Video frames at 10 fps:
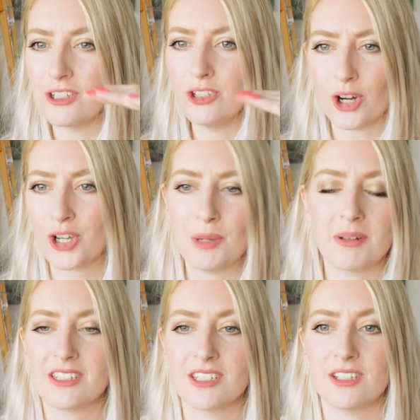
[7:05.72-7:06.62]

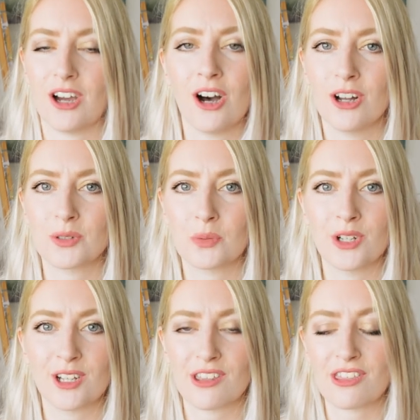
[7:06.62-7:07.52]
documented
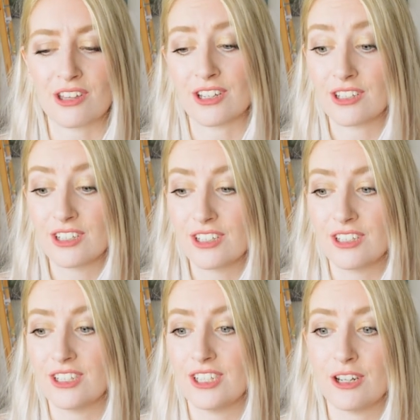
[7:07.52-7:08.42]
artwork that,
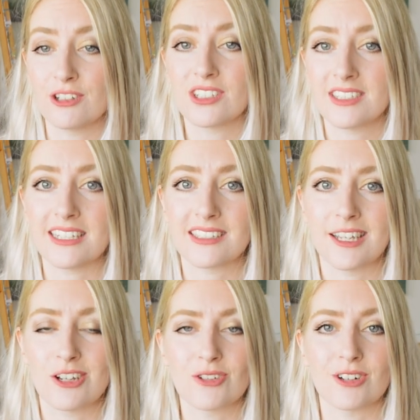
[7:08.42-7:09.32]
you know, just sits
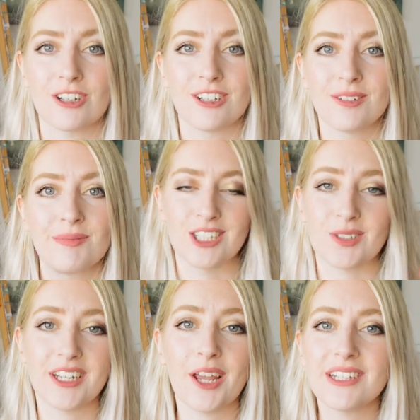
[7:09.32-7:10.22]
in a drawer. So
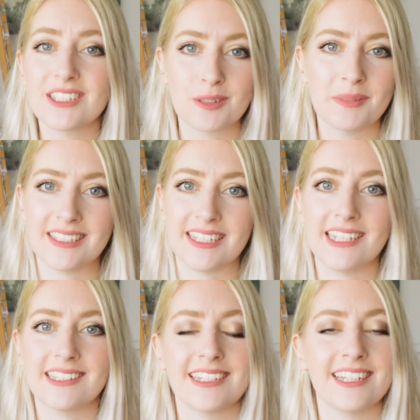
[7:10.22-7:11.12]
I know it's summer
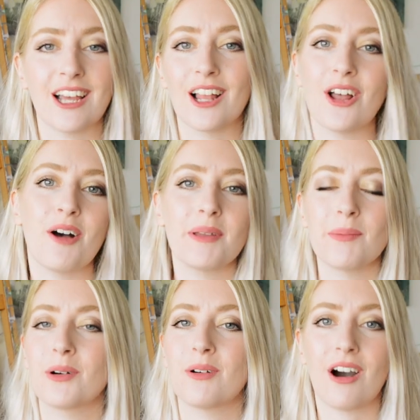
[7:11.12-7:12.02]
season, a lot of
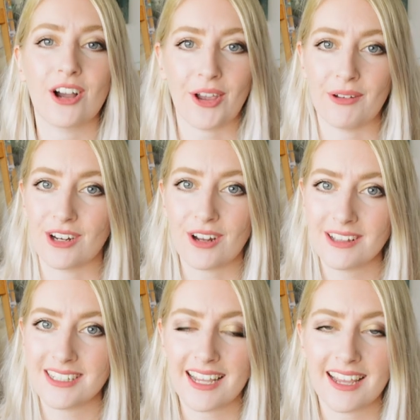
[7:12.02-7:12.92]
people are going on
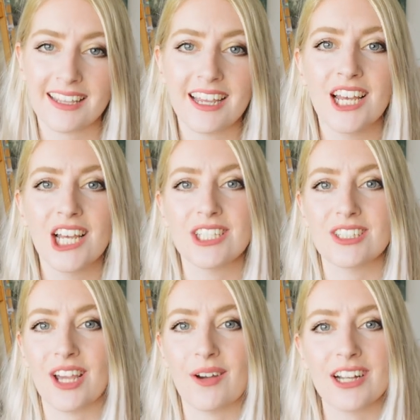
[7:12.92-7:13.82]
holiday,
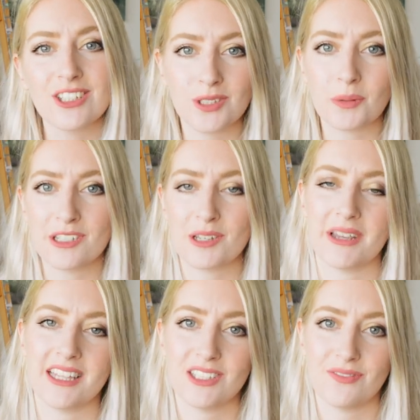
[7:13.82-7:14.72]
so I just wanted to
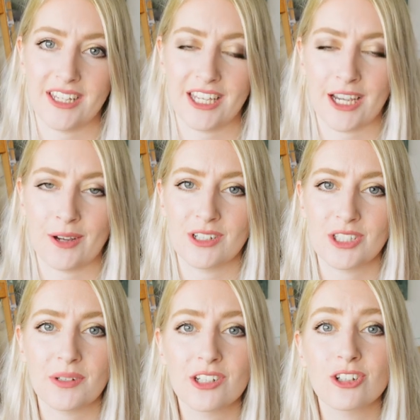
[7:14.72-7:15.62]
make this video
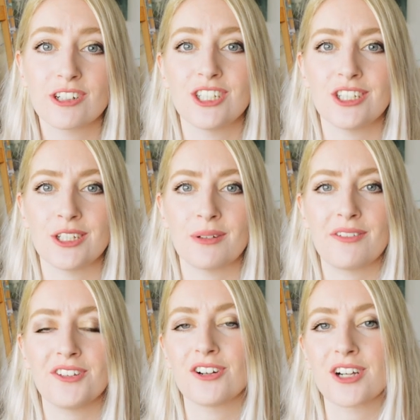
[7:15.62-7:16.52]
to encourage you
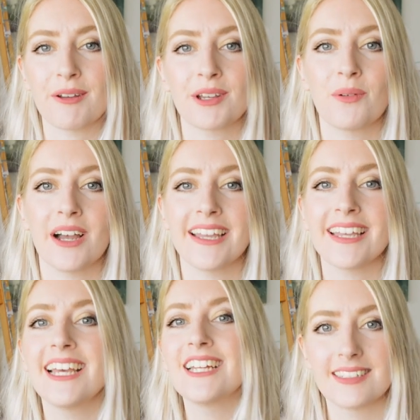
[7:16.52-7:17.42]
if you're going away,
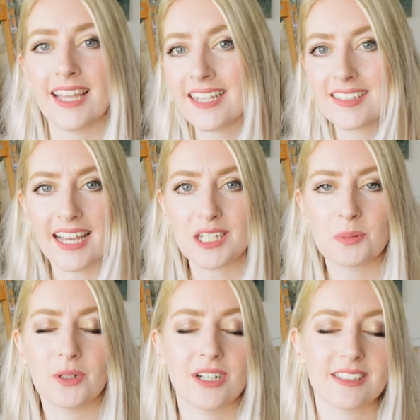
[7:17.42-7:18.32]
take a
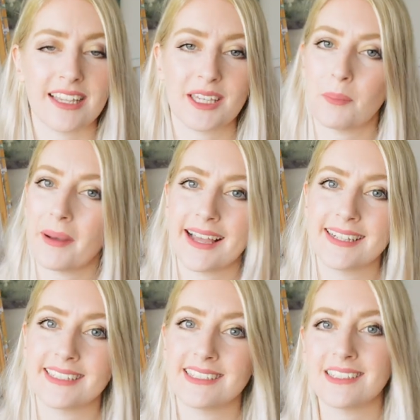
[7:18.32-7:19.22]
sketchbook, take your
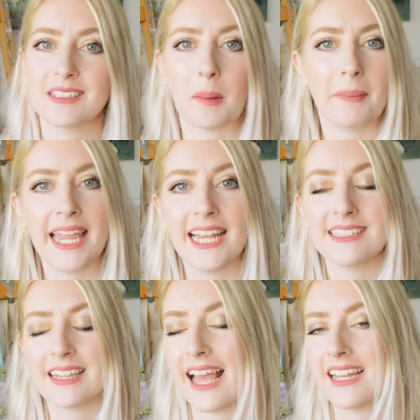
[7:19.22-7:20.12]
pens,
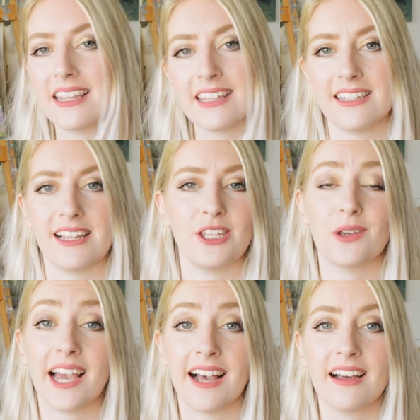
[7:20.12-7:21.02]
paints, anything that you
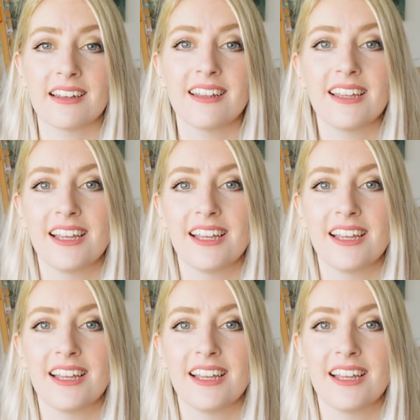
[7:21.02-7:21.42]
can